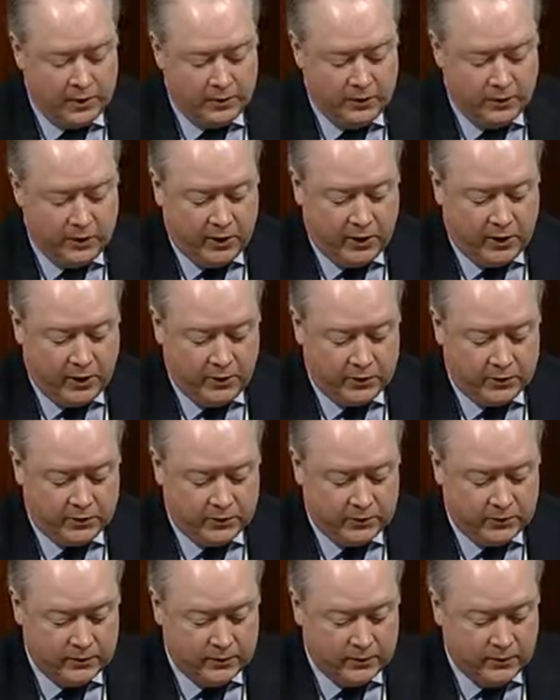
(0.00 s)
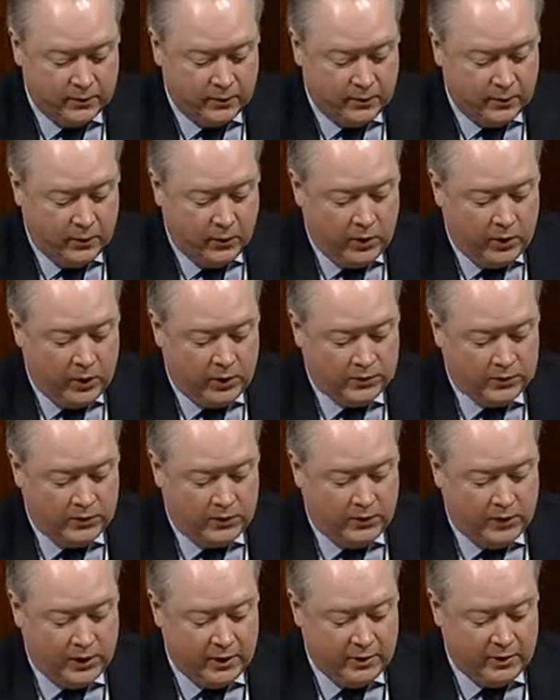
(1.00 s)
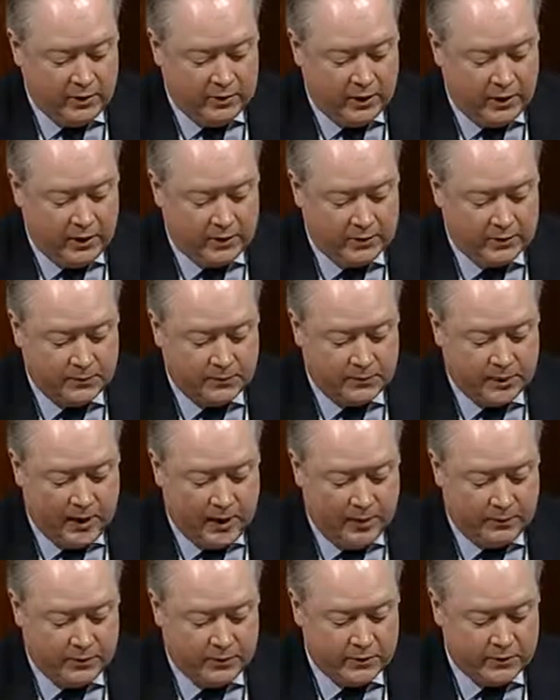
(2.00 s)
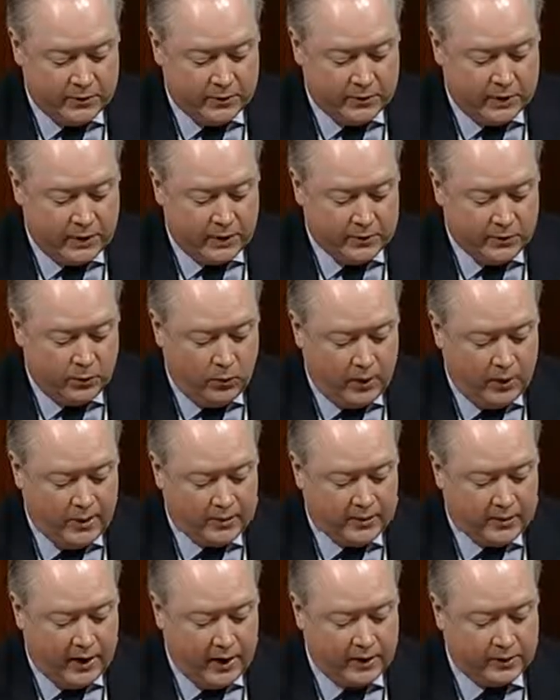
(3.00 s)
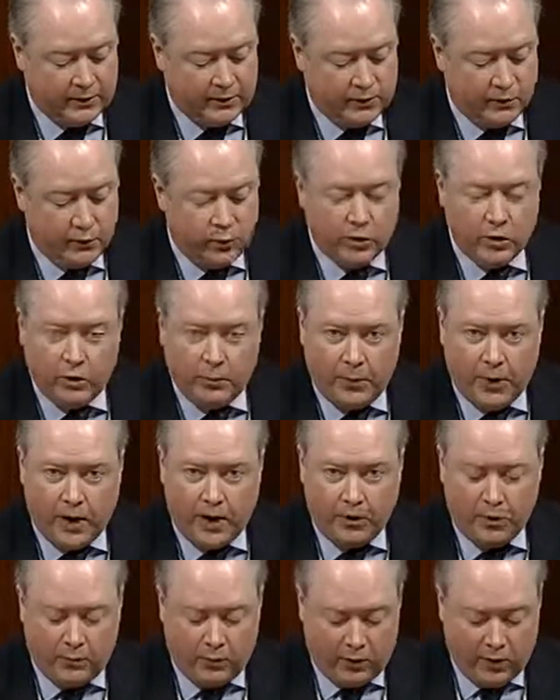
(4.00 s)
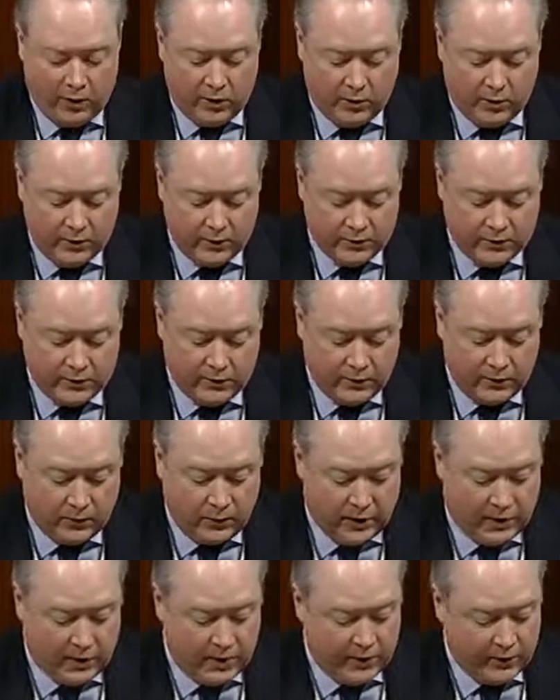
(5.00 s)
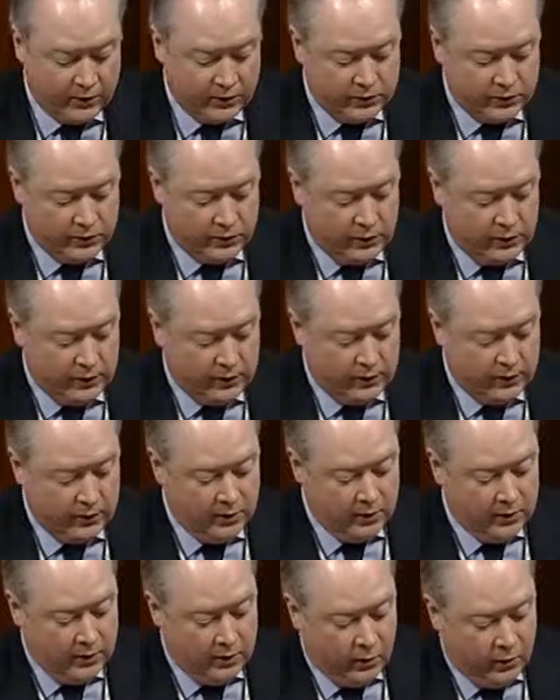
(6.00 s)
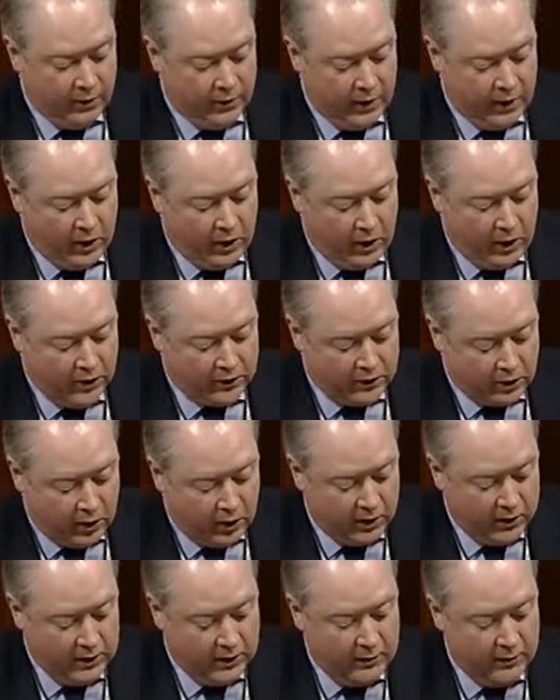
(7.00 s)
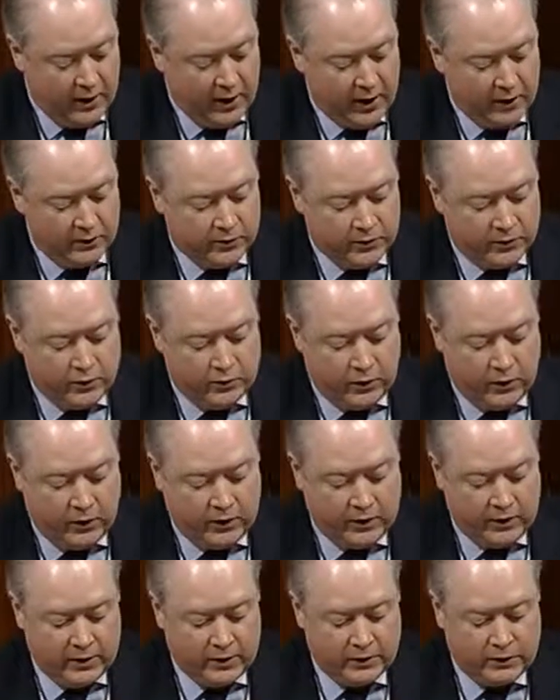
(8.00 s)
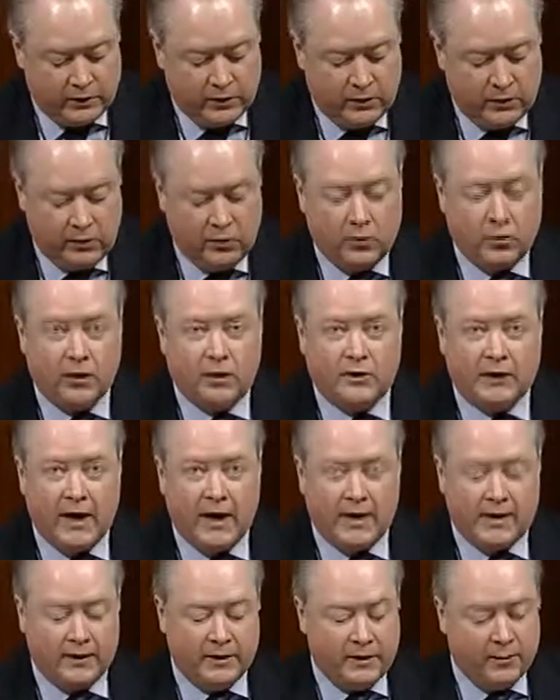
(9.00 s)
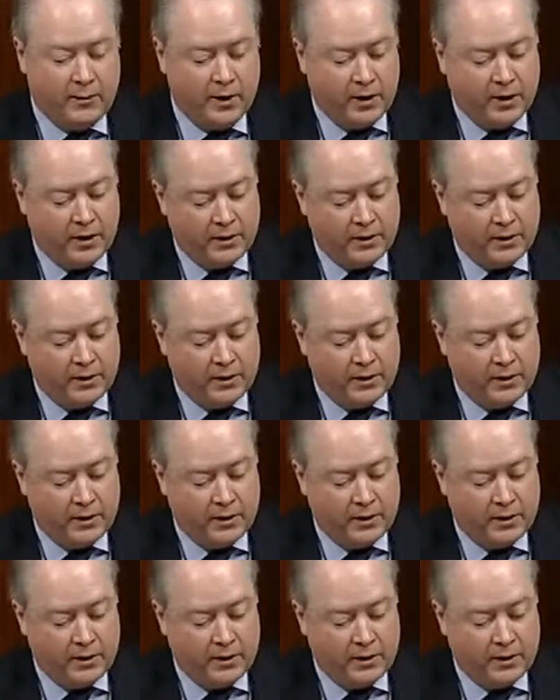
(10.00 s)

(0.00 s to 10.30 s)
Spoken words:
coast, we also need to take some time to discuss what exactly the real power brokers in Iran are doing when they aren't talking about destroying Israel or attacking America.